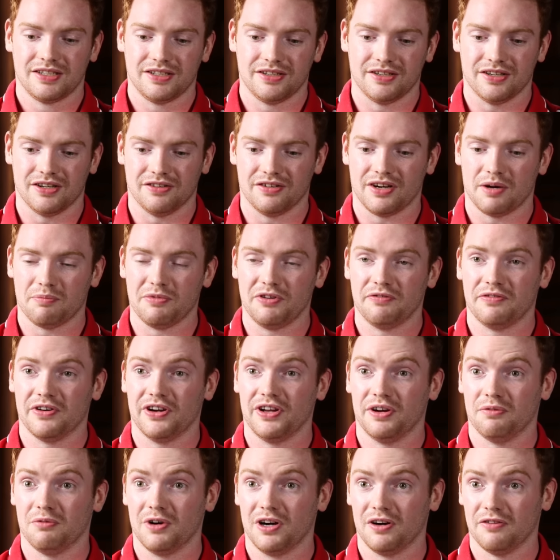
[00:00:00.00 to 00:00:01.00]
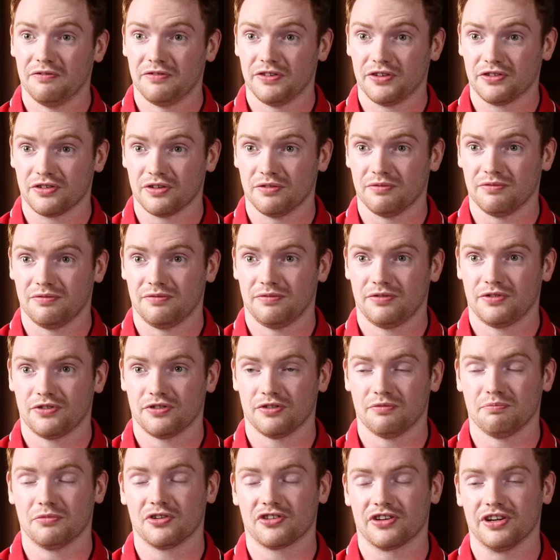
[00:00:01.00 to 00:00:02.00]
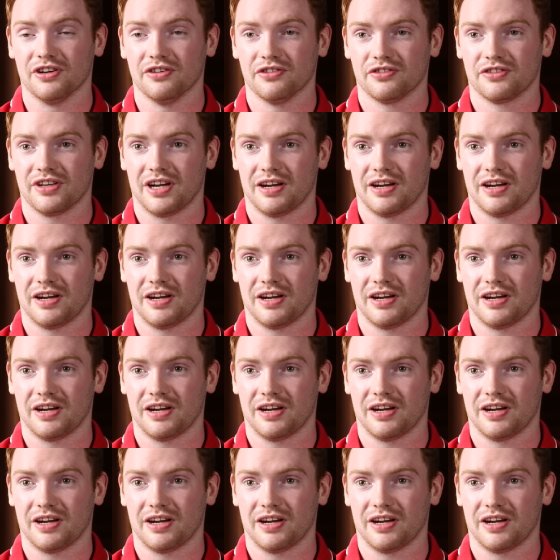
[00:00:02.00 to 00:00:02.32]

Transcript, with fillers: you know, not be very well for some, some skills